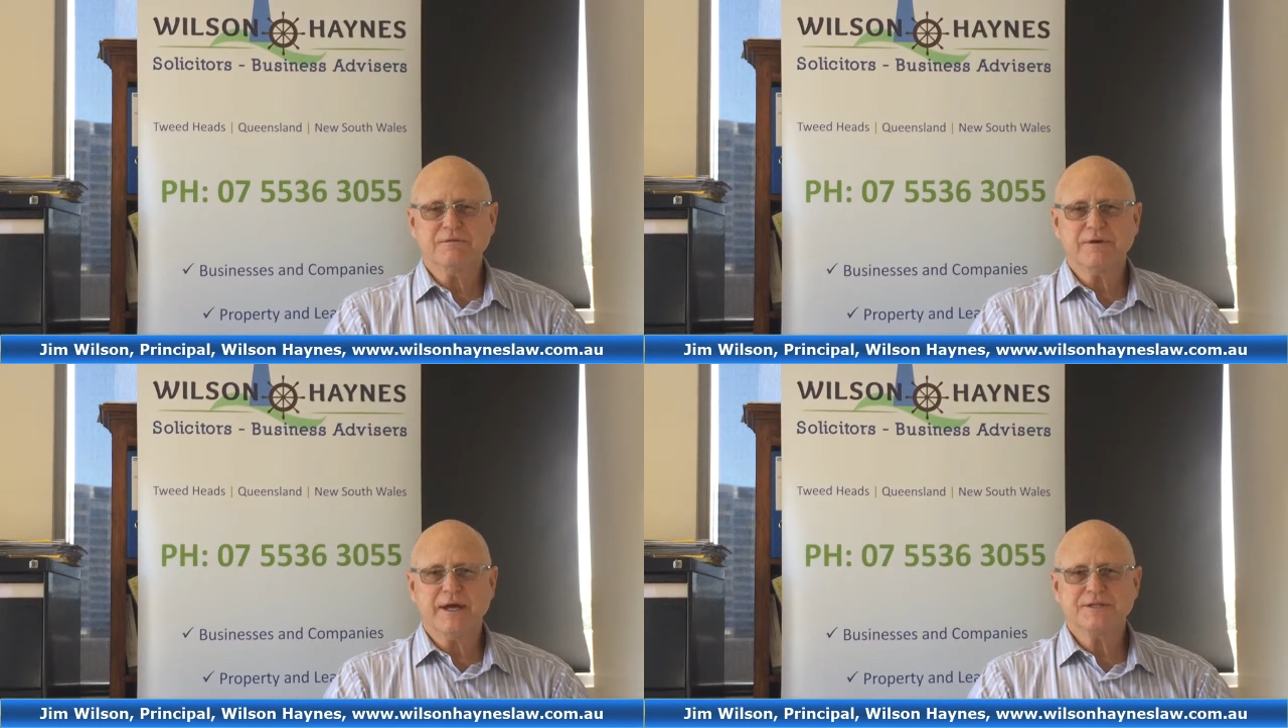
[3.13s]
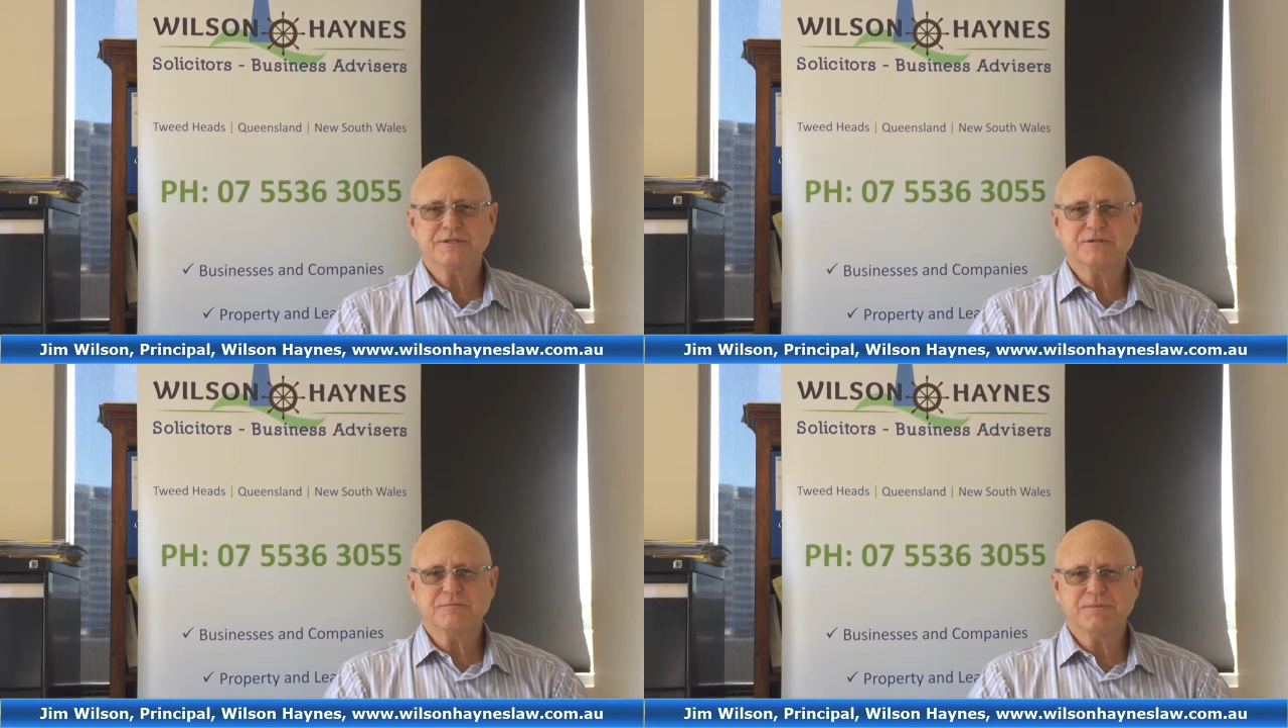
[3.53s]

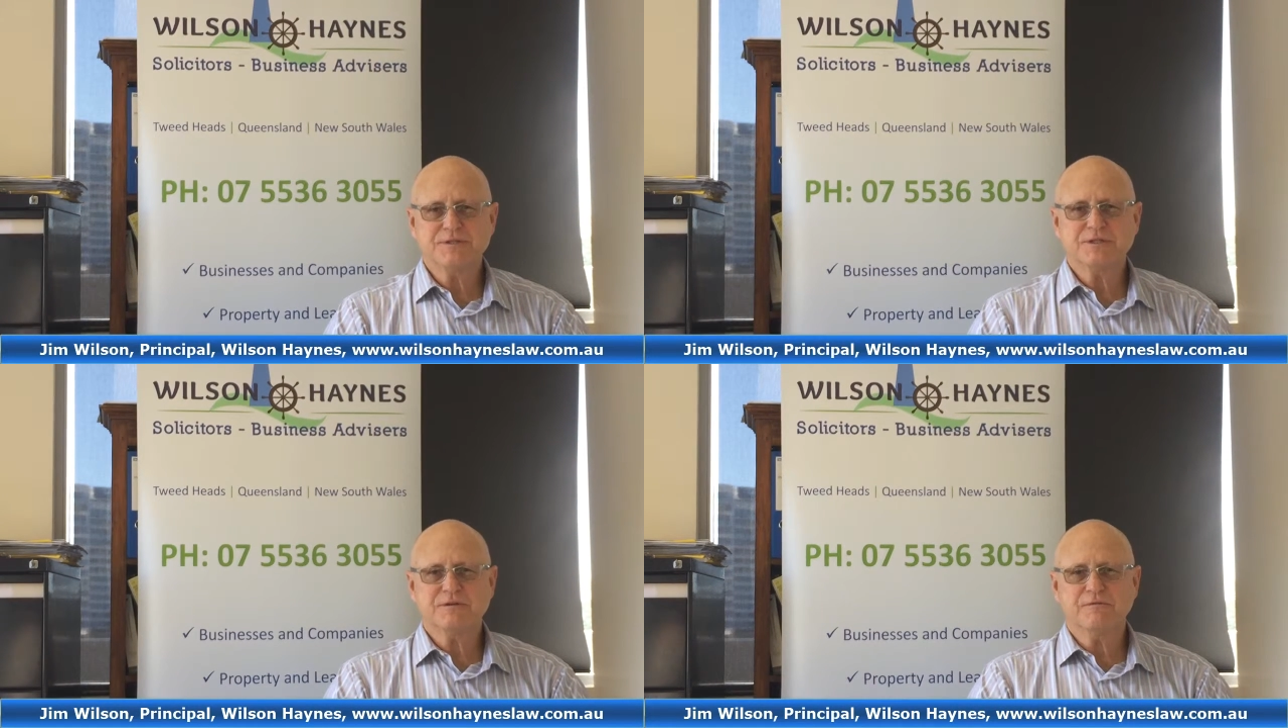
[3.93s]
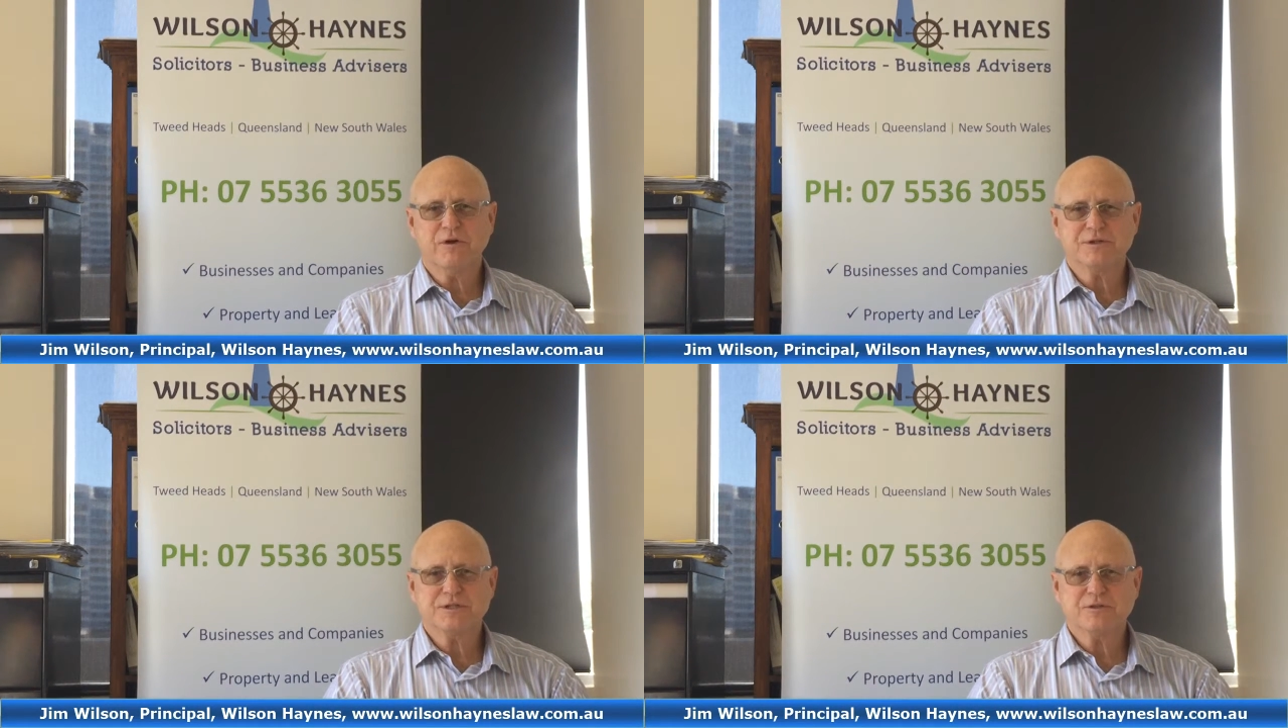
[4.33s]
Conveyancers and Business
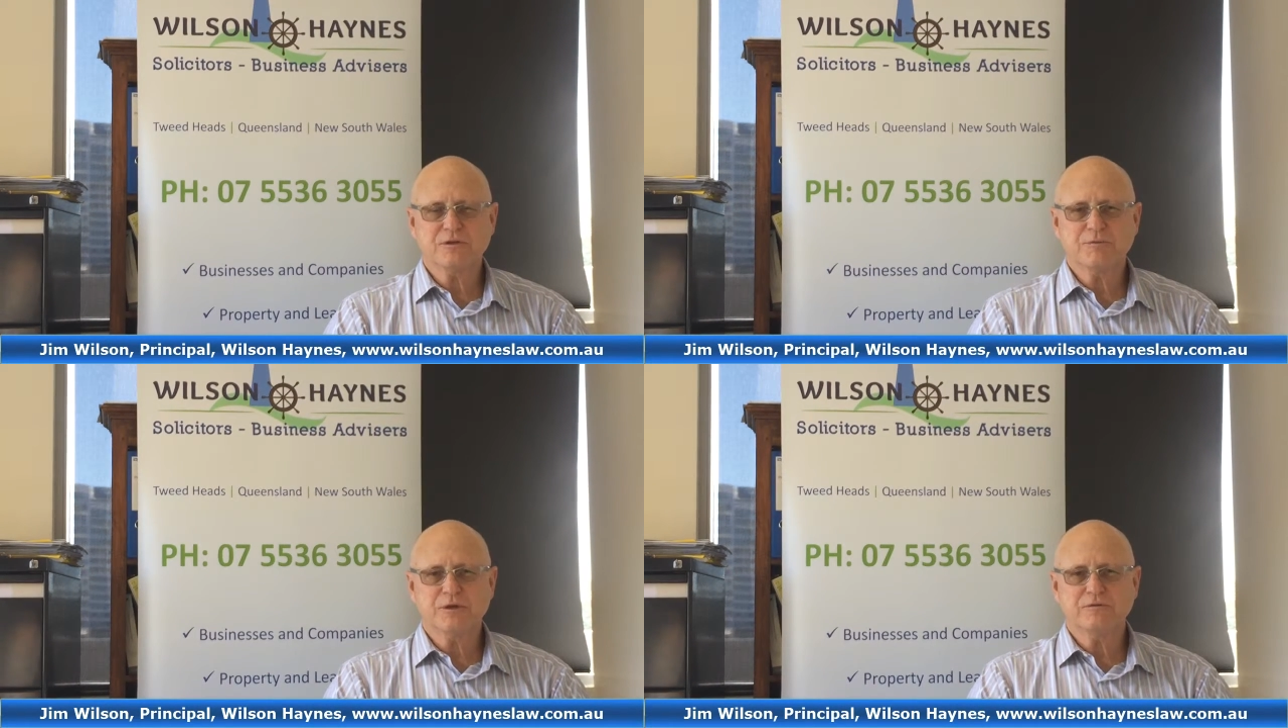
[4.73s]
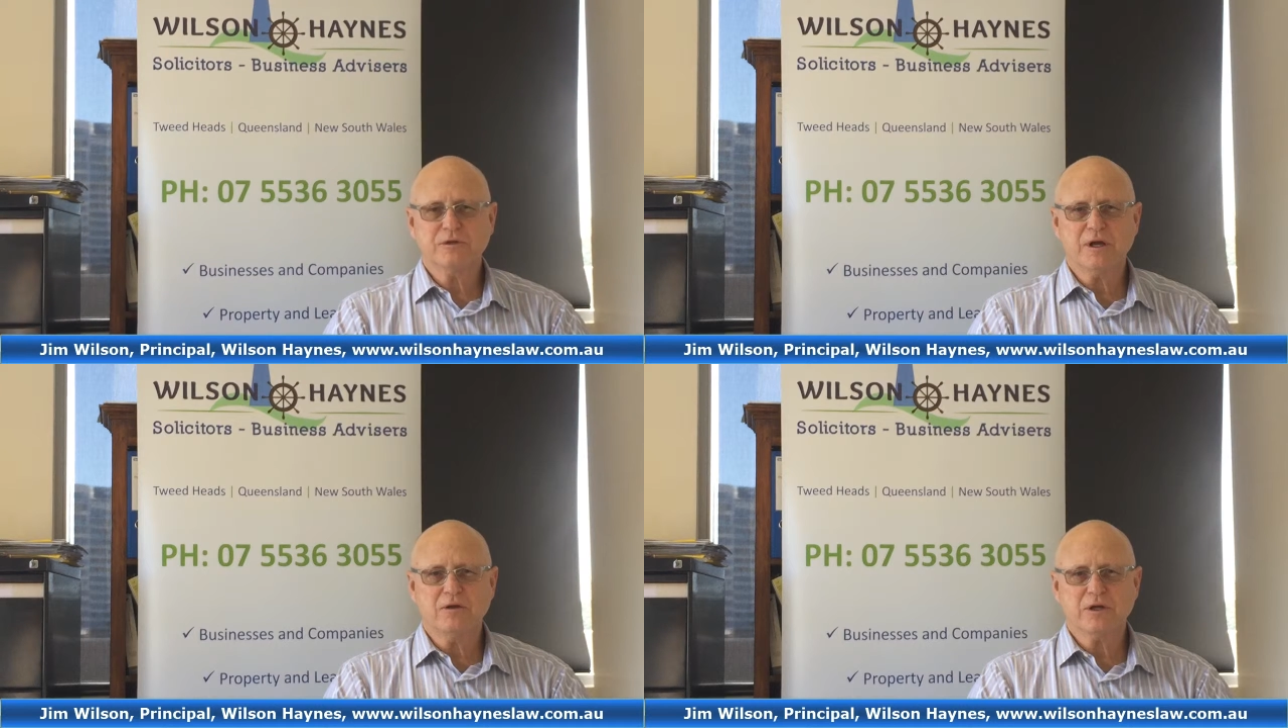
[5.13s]
Advisors on the
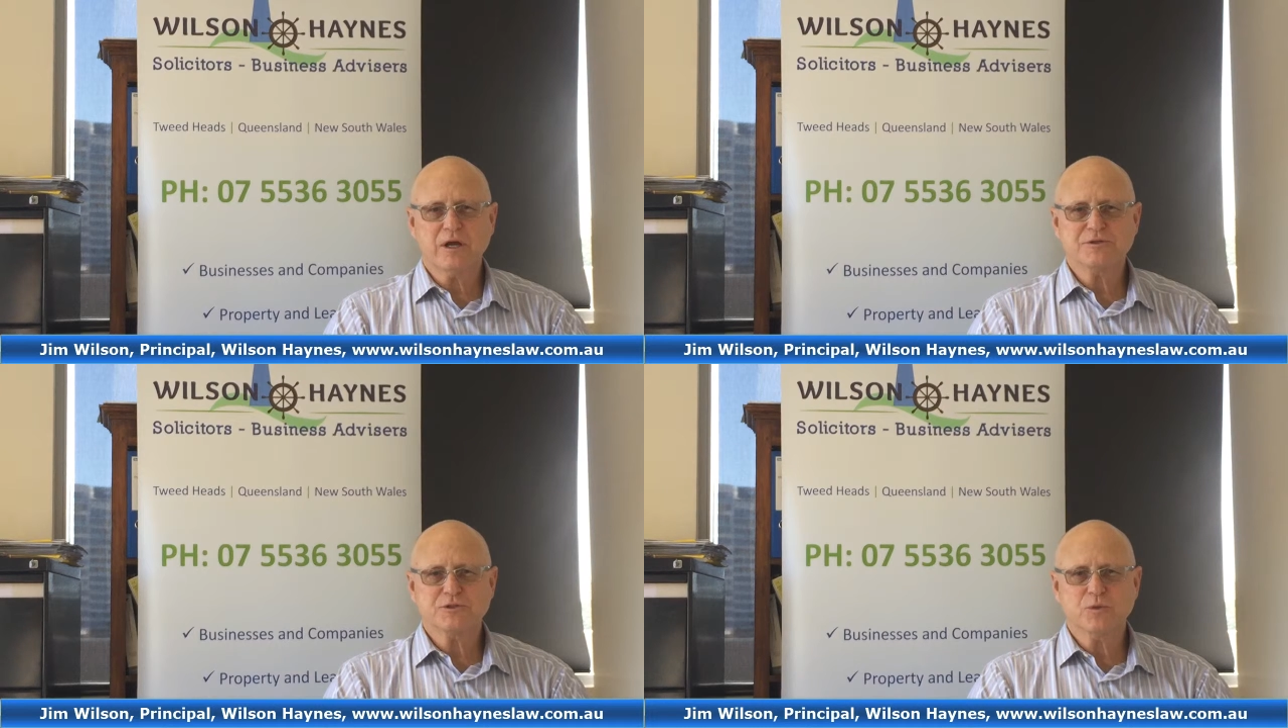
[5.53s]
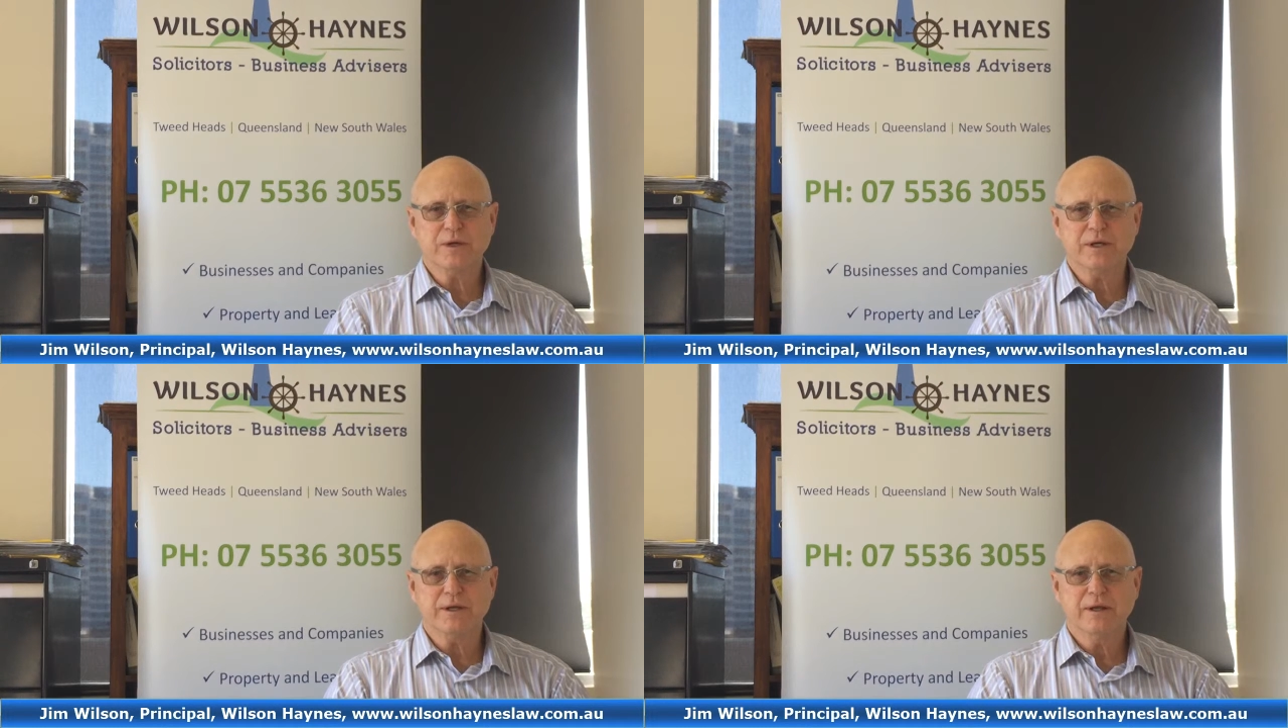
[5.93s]
beautiful Gold Coast
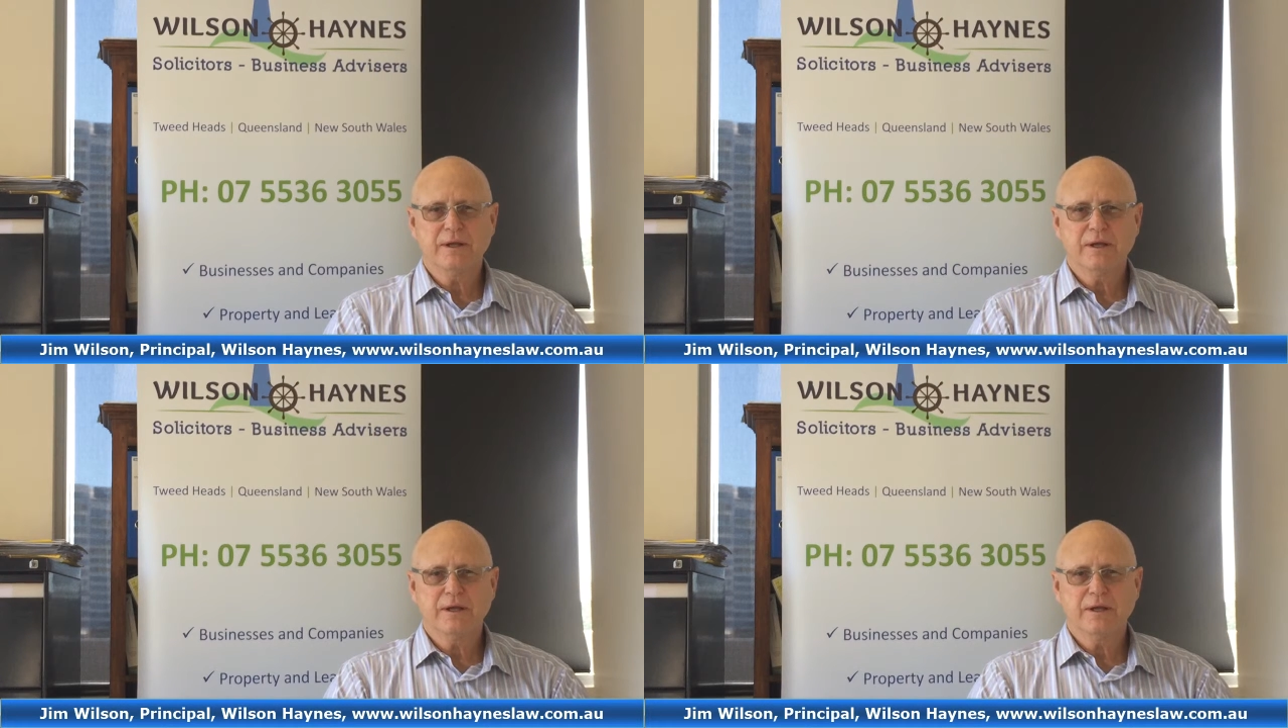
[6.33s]
Tweed.